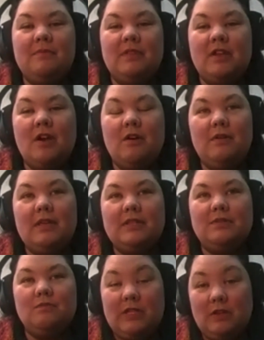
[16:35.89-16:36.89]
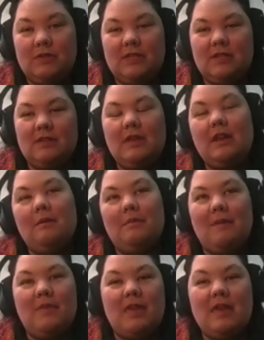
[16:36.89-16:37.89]
the code is reduced.
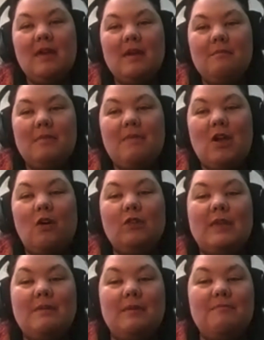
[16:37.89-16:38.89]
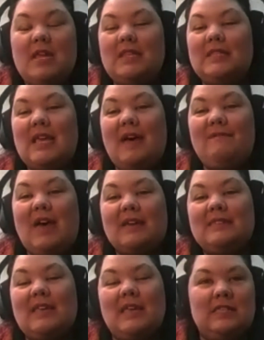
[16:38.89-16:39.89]
Maybe only admins have
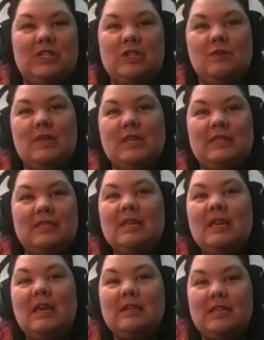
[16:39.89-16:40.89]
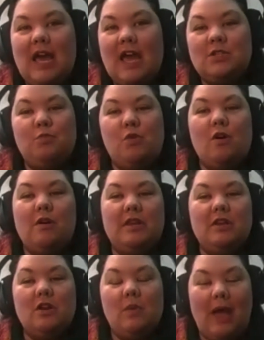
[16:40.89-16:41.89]
access to this dashboard
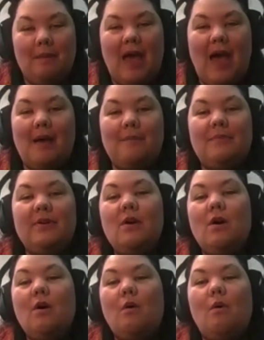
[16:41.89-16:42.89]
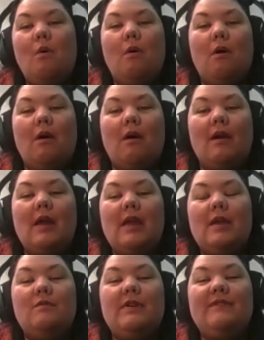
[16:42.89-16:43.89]
in your web app, or
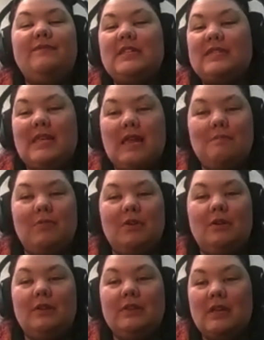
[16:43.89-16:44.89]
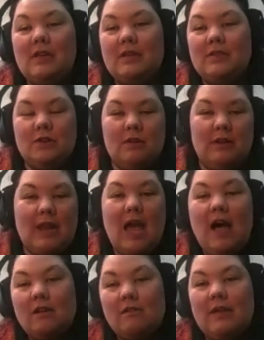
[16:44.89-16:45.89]
we've disabled certain
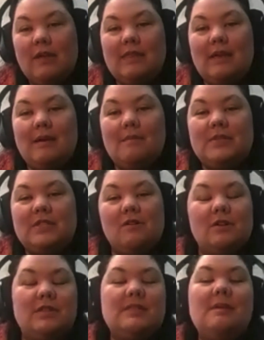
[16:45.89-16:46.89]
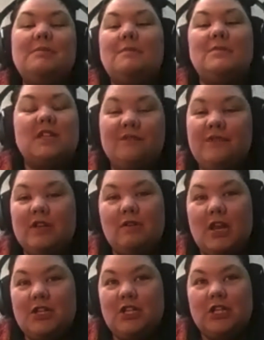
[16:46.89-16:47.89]
algorithms, or sometimes a
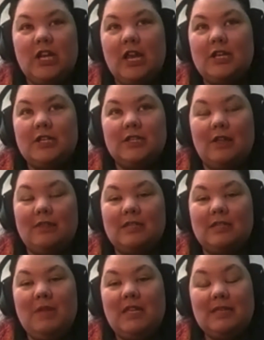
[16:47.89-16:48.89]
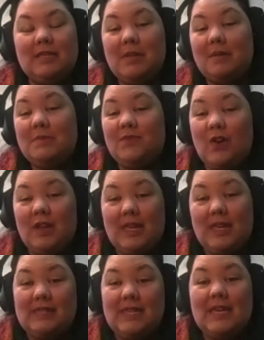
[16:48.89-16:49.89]
configuration change is all this means. Sometimes it's very
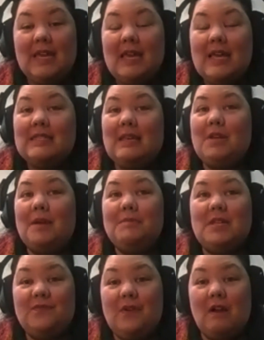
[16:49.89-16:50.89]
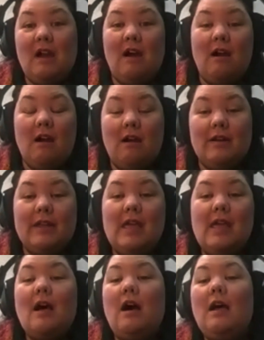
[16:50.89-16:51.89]
easy, sometimes it's very hard.
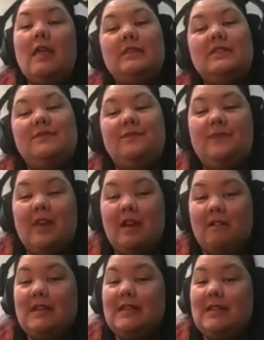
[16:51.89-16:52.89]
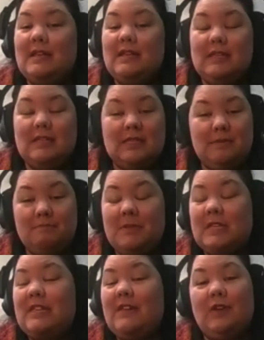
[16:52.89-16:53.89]
It's very
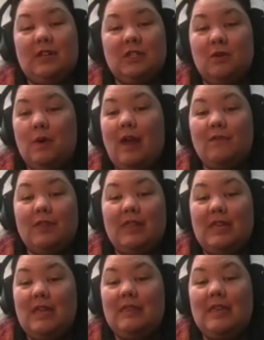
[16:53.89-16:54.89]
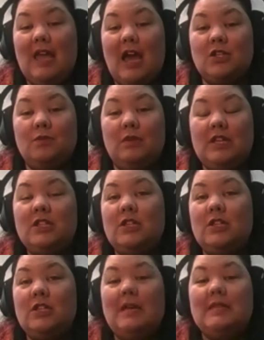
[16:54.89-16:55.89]
specific to whatever the actual
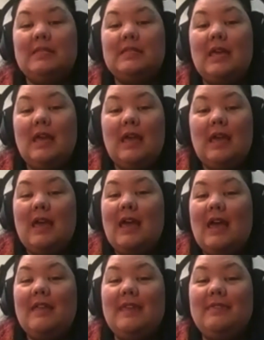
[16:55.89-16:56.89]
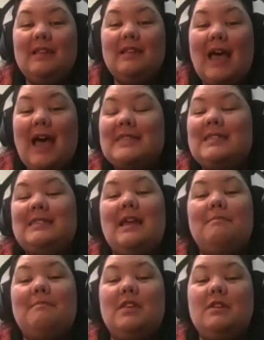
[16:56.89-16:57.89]
issue is. And then the last
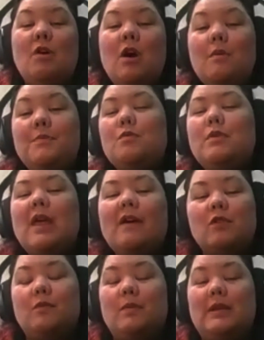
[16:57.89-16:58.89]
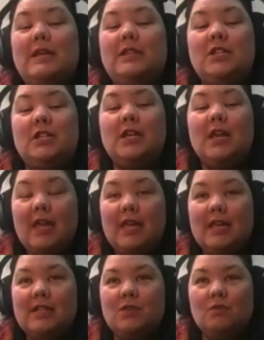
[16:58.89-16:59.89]
step that you hope you never reach
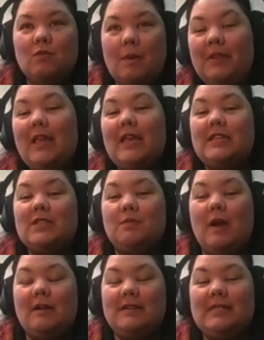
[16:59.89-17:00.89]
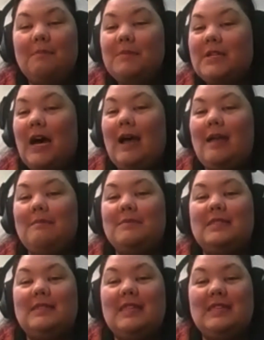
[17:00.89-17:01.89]
is replace, where
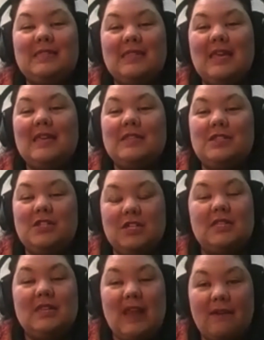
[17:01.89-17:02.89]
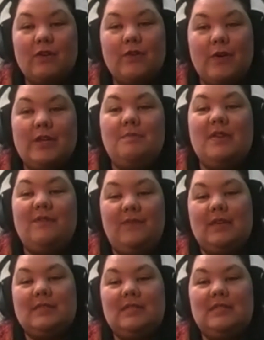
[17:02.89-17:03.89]
sometimes this thing is just never going to be
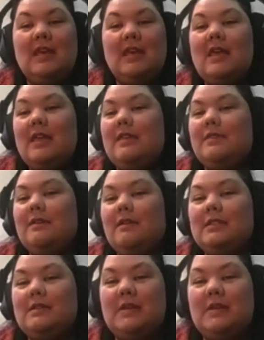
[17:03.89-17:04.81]
fixed. Either it's